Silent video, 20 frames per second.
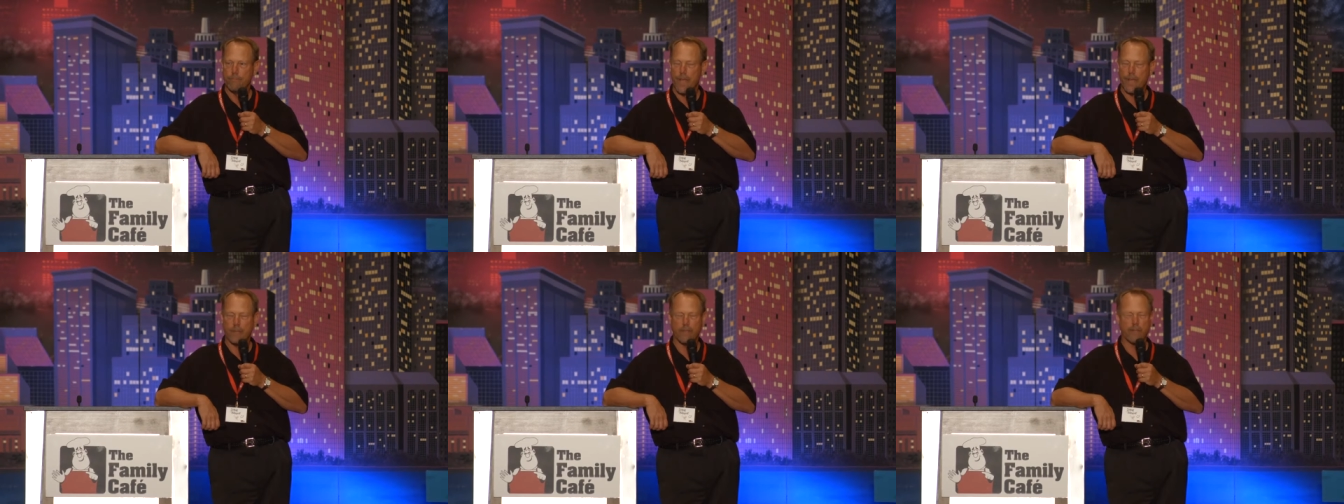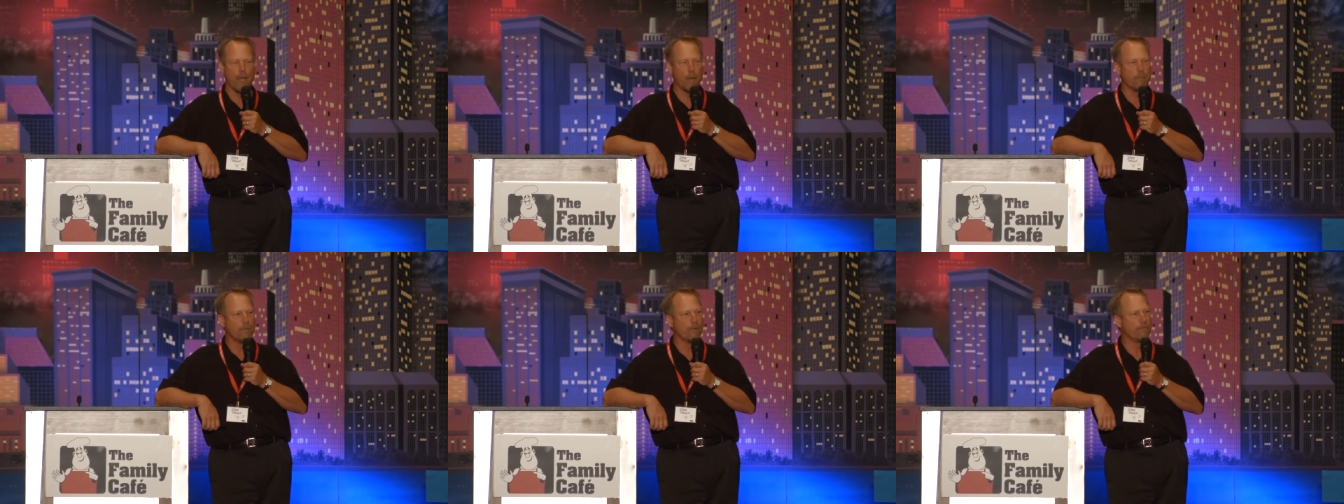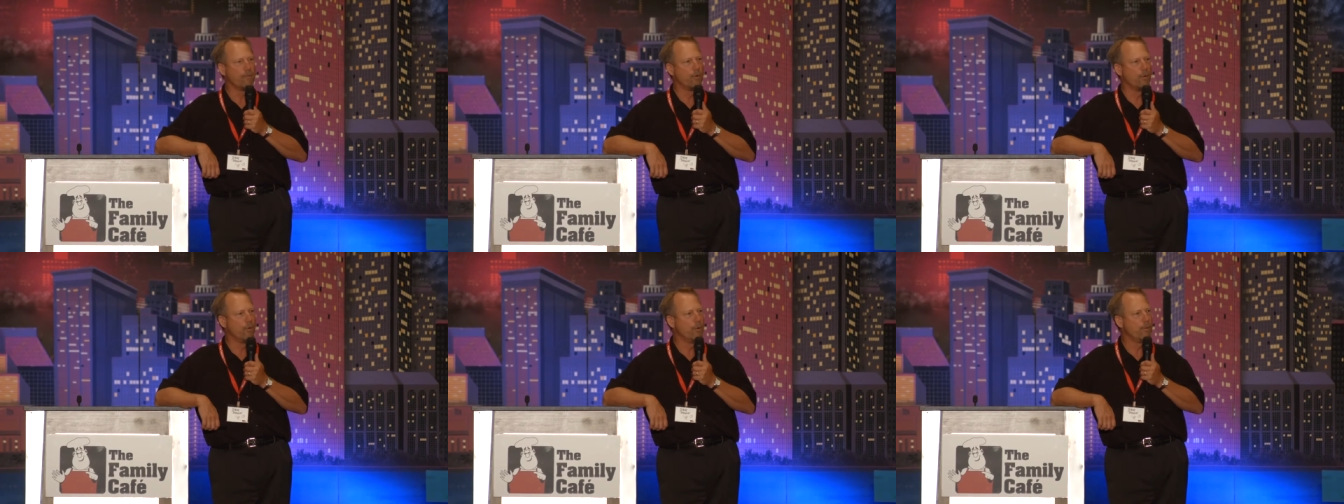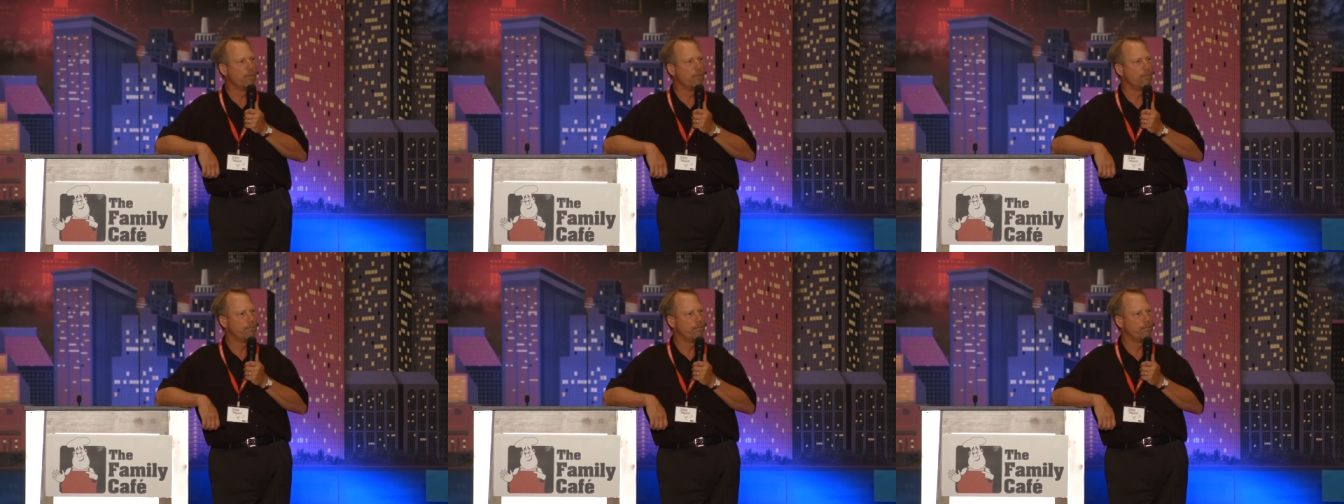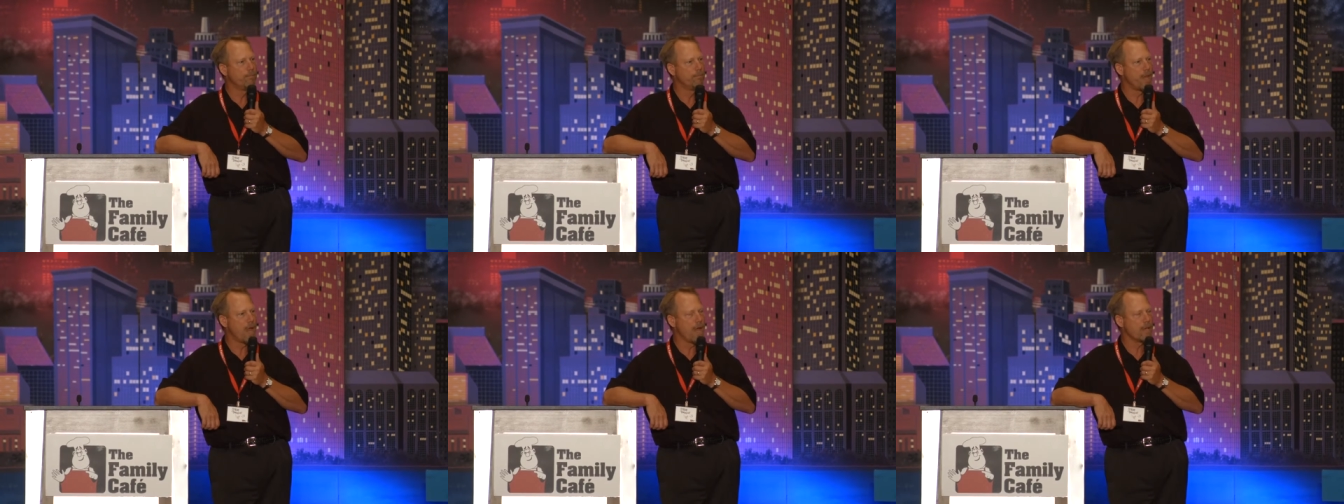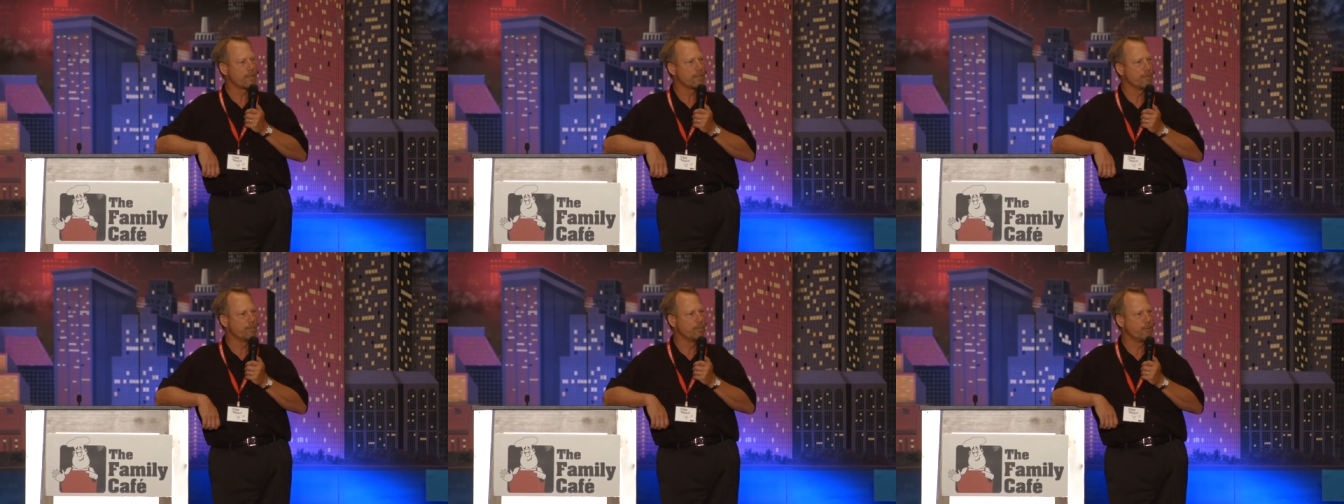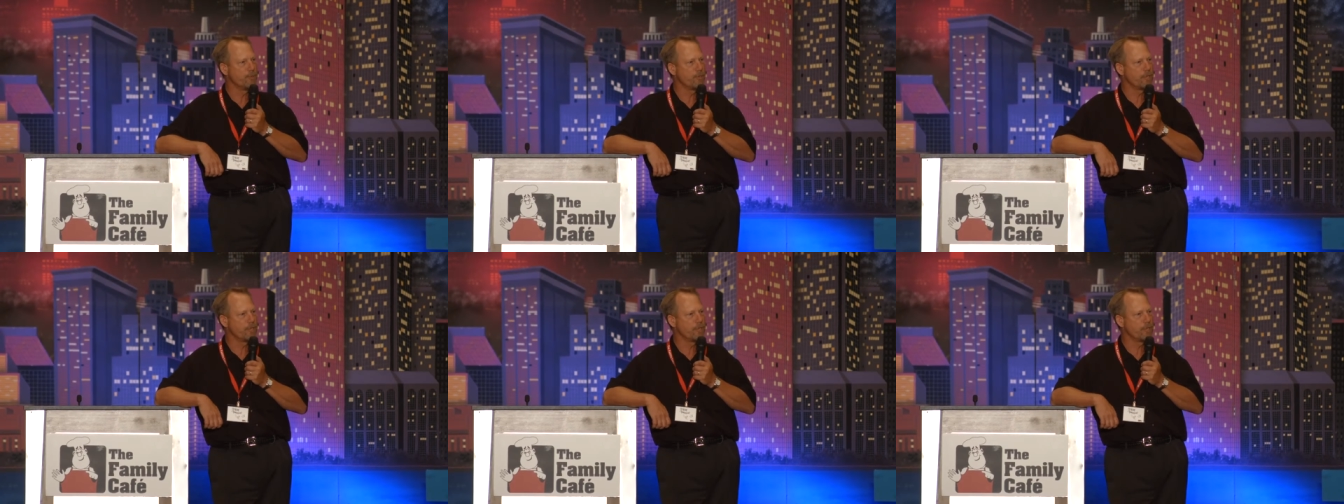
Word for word: had come to full blossom.